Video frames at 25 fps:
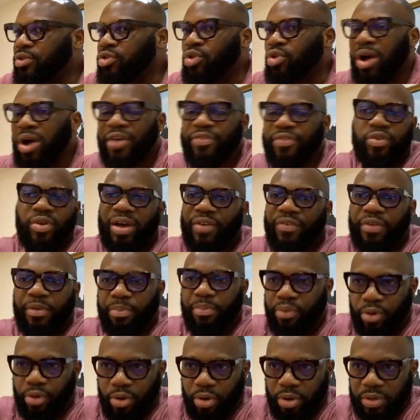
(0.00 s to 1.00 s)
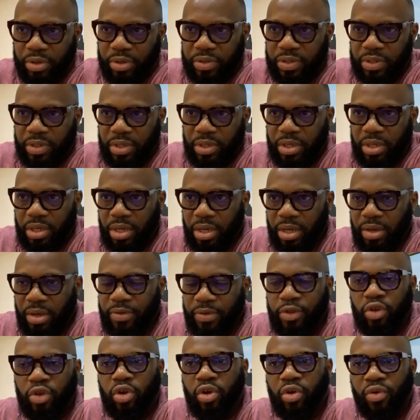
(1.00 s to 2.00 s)
you have to have a product.
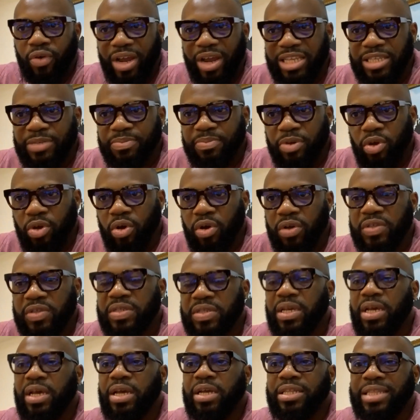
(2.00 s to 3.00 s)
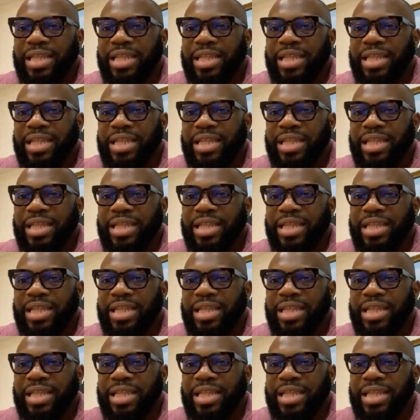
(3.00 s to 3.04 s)
You create because